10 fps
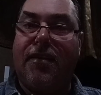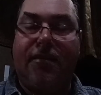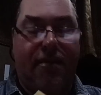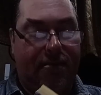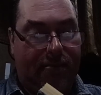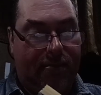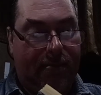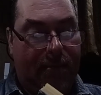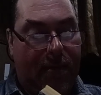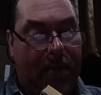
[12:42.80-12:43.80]
it.
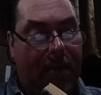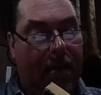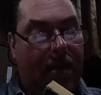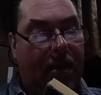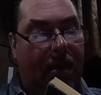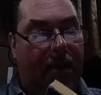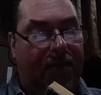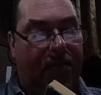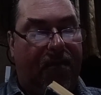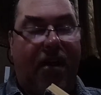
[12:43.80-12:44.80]
If
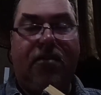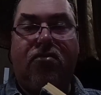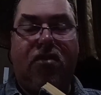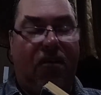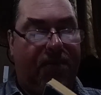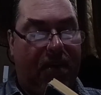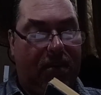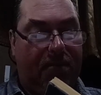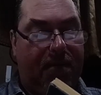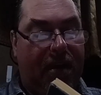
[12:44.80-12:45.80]
you find yourself
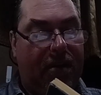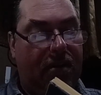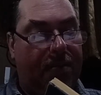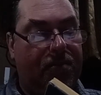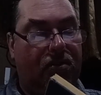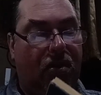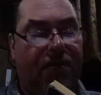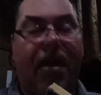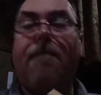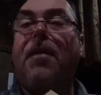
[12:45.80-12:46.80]
feeling pain, observe
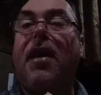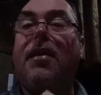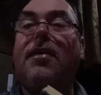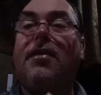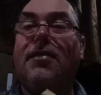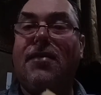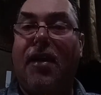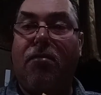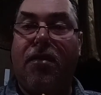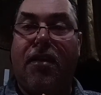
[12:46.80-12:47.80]
that pain and
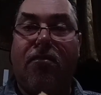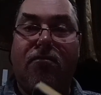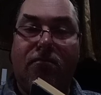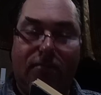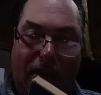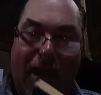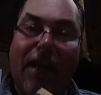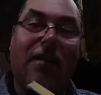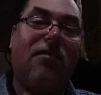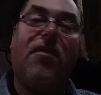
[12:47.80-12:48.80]
stay with it.
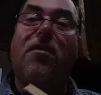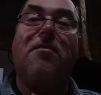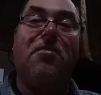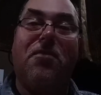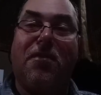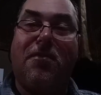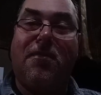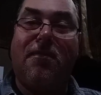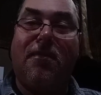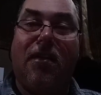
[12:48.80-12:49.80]
That's very
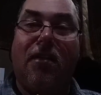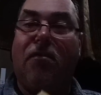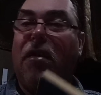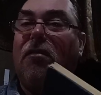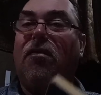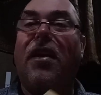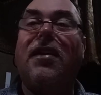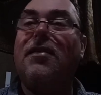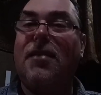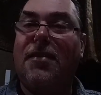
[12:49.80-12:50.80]
Buddhist. You know, invite
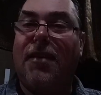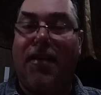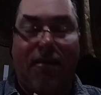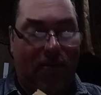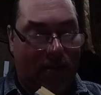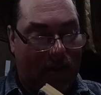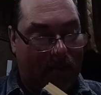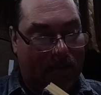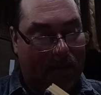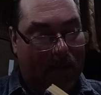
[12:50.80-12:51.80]
it to tea, right?